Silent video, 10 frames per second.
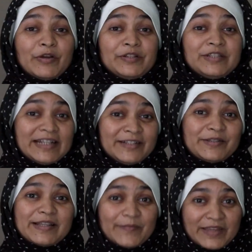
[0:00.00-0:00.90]
going to tell you
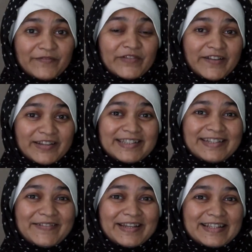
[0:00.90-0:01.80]
something very
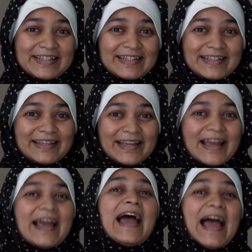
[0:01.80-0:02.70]
serious.
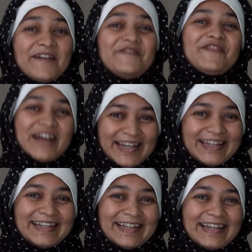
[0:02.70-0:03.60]
Have
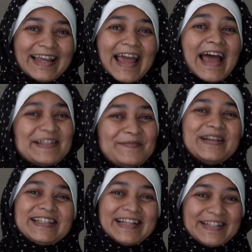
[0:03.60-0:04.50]
fun as
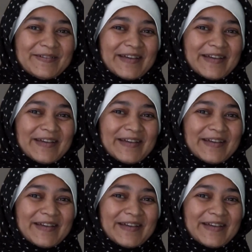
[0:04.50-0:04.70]
much as you